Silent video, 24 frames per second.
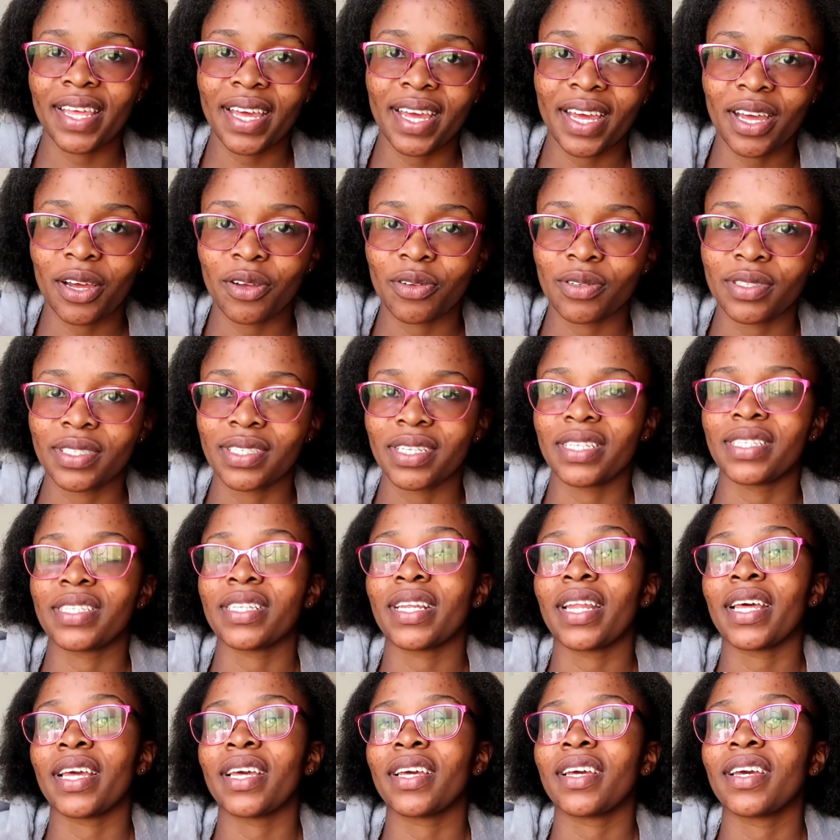their house. It's
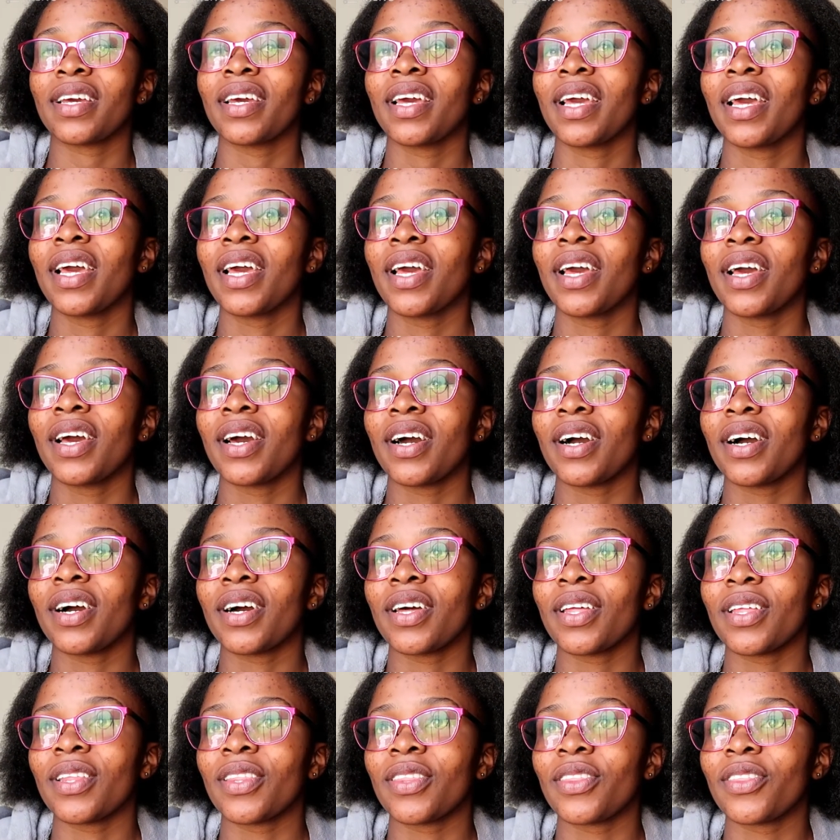like
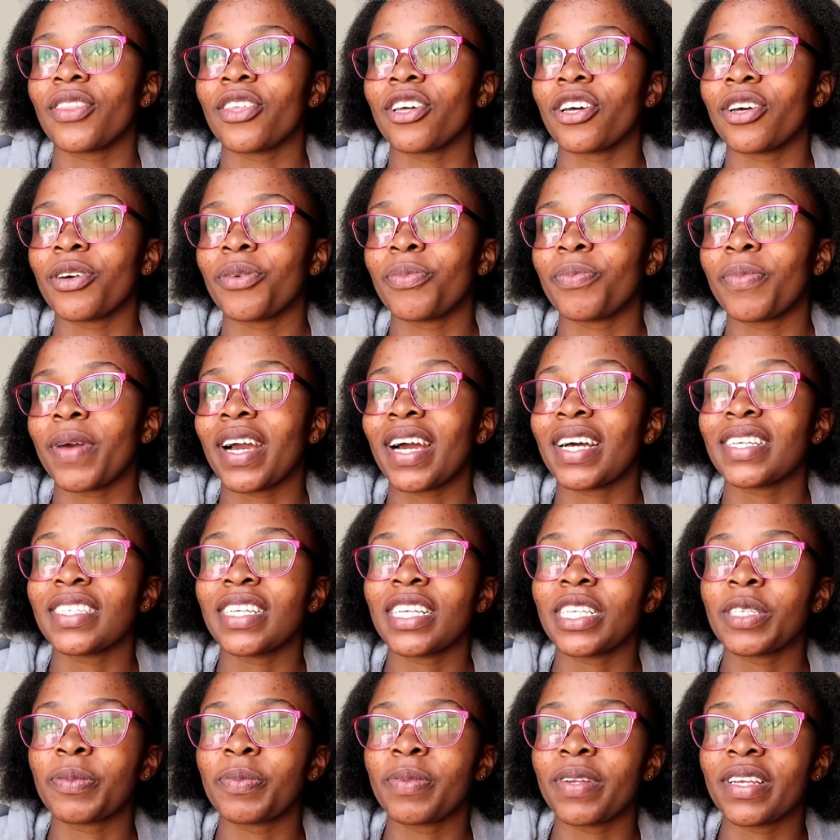my
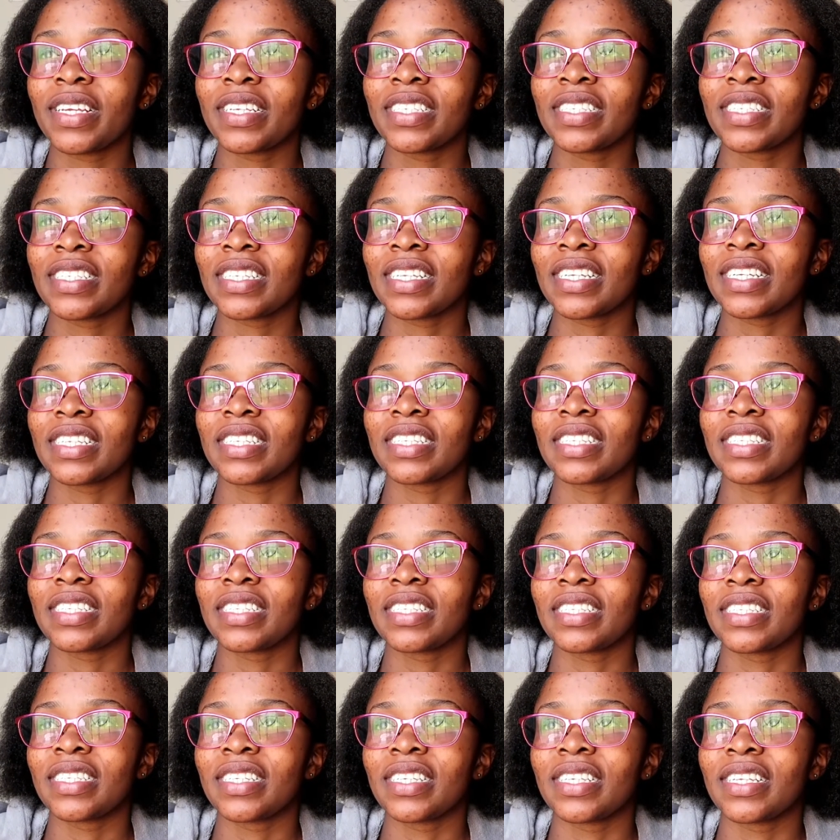cousin's place is
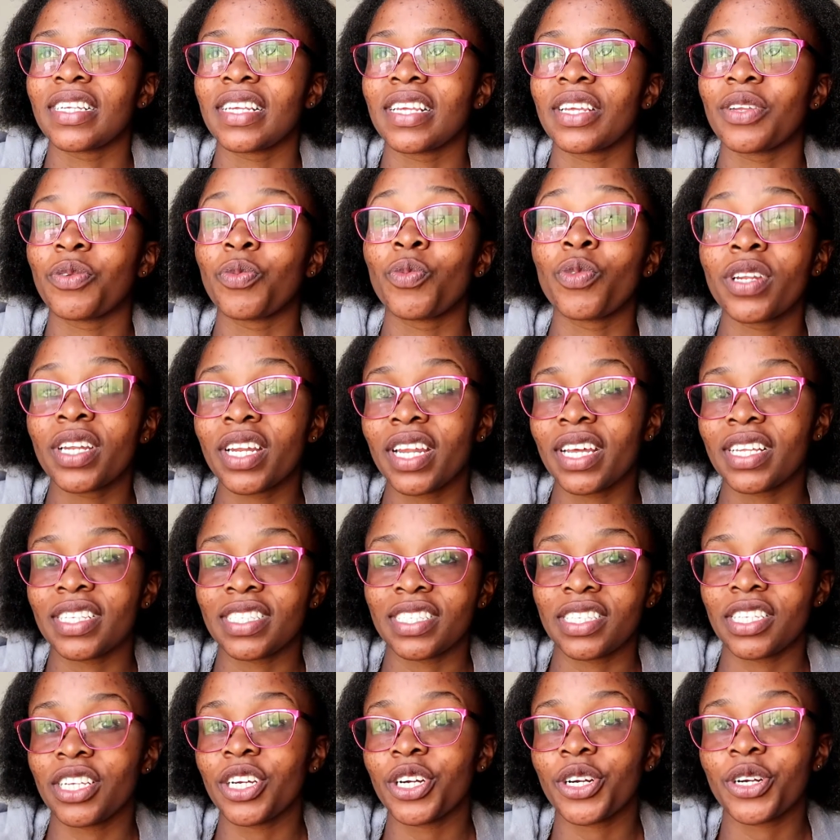in
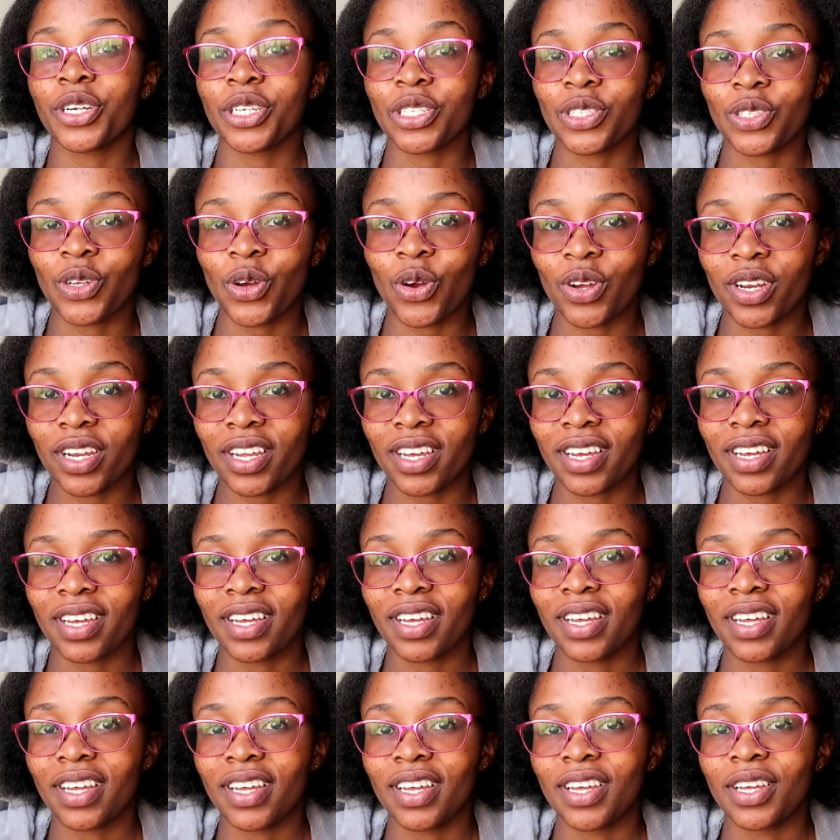Woodlands near Chris Corner.
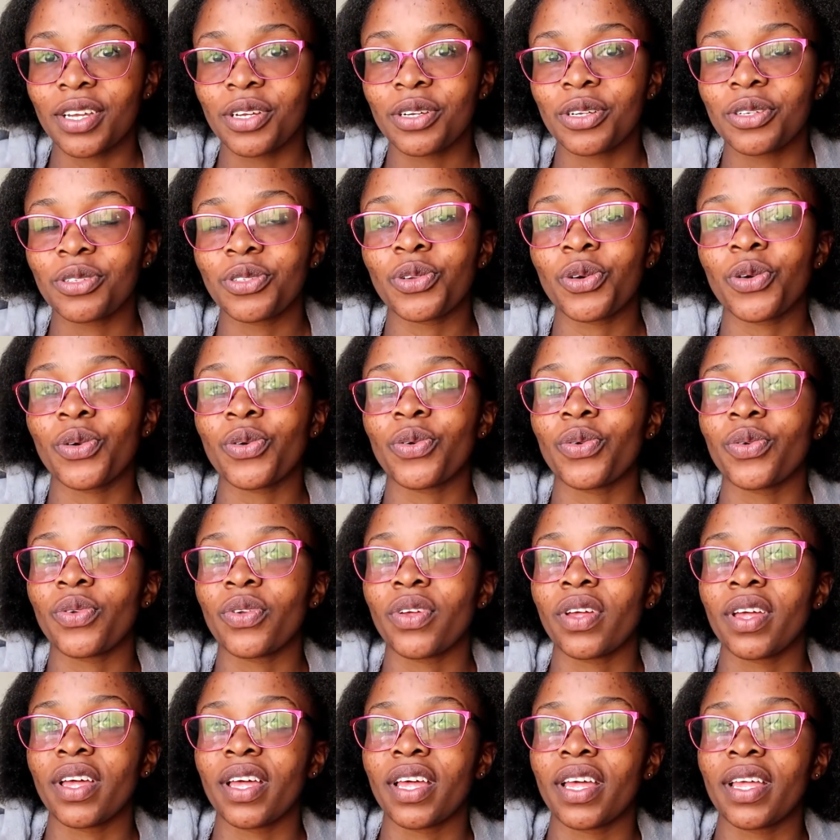So
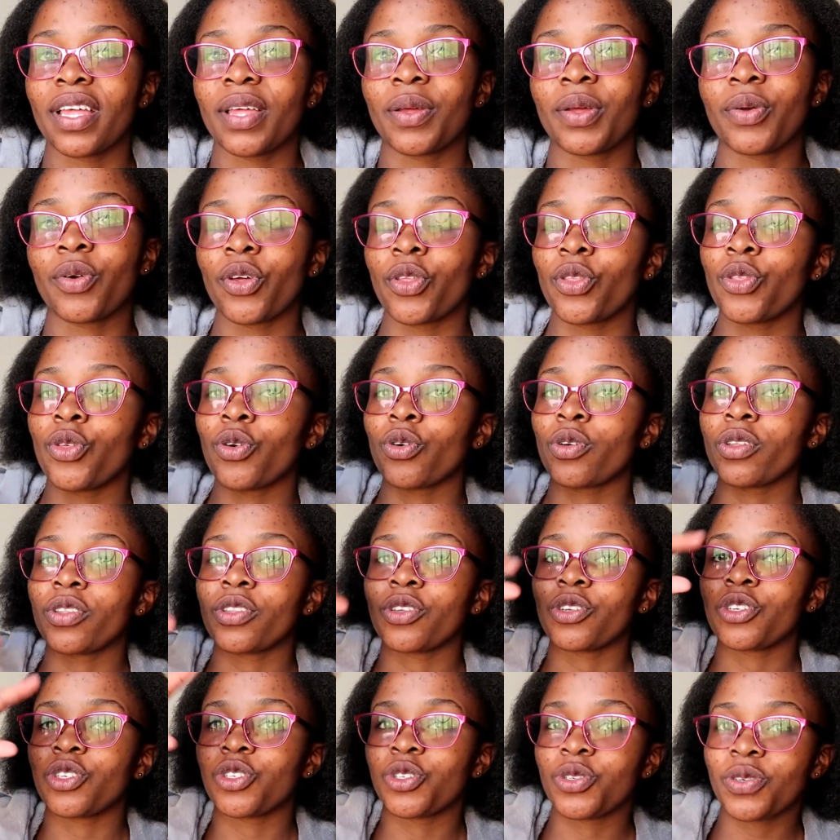
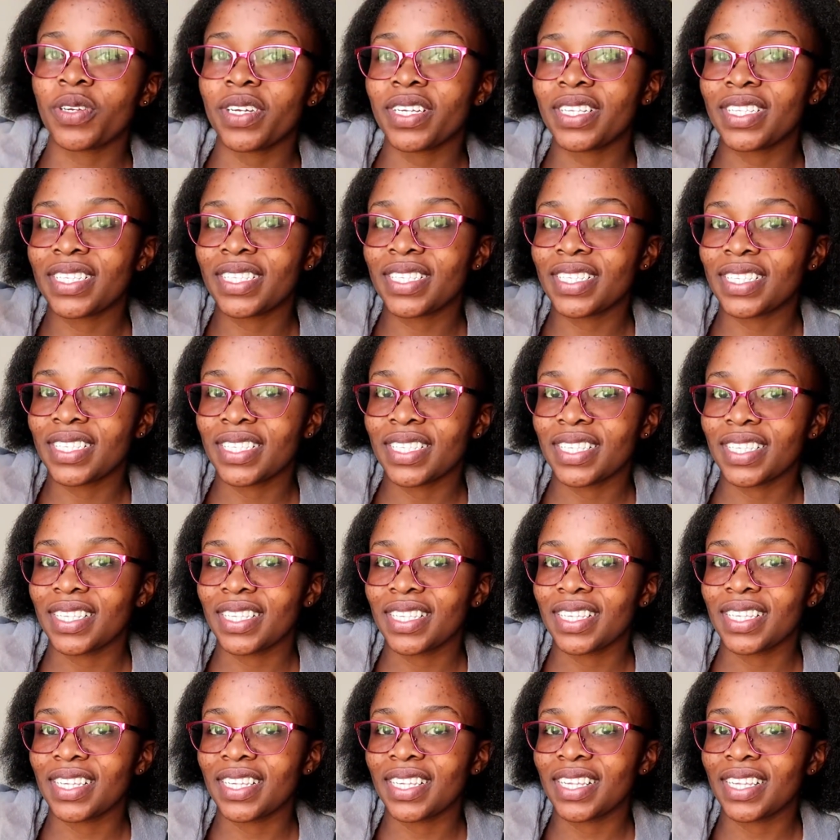the streets
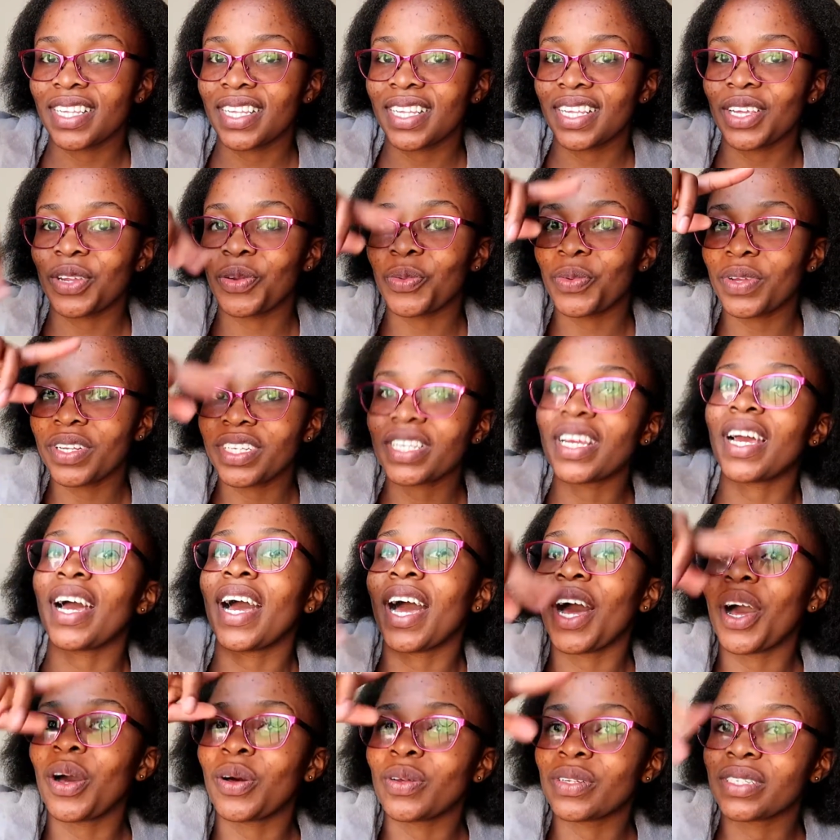in which her
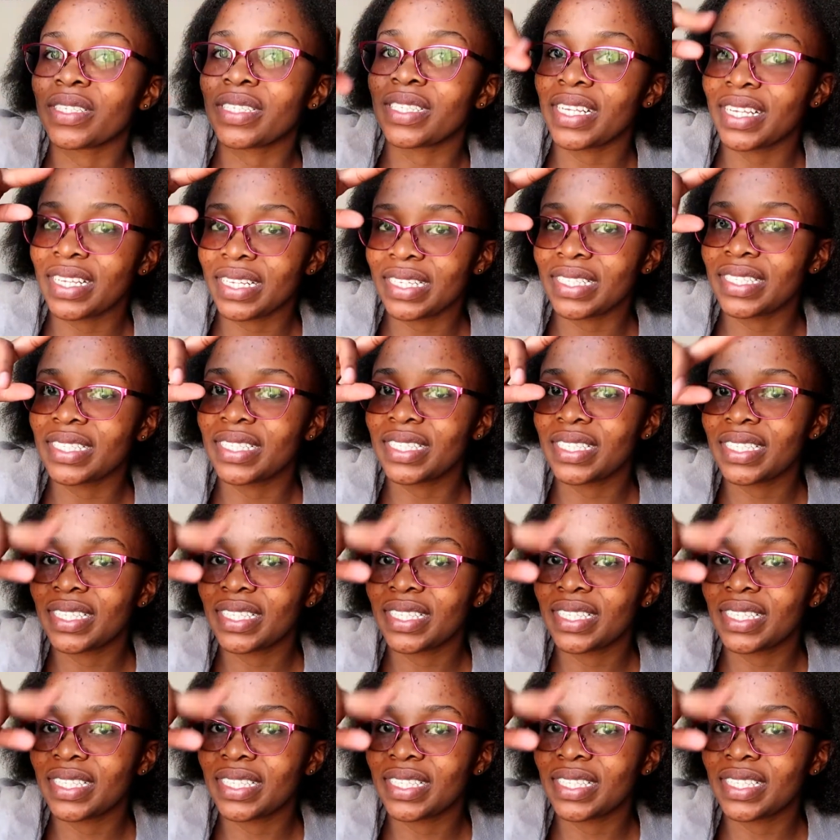house is